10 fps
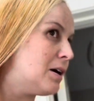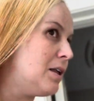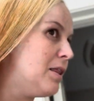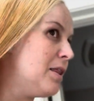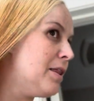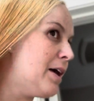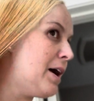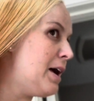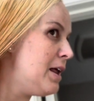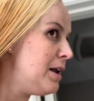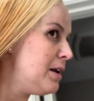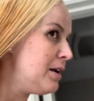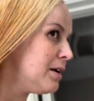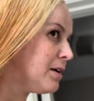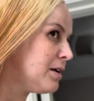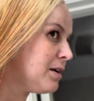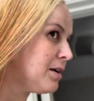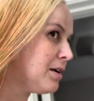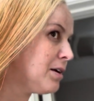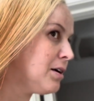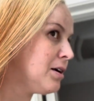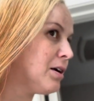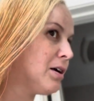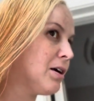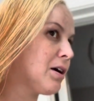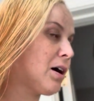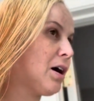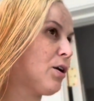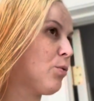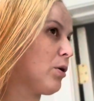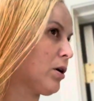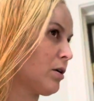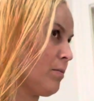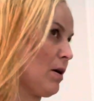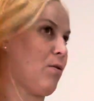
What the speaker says: and then kind of worked my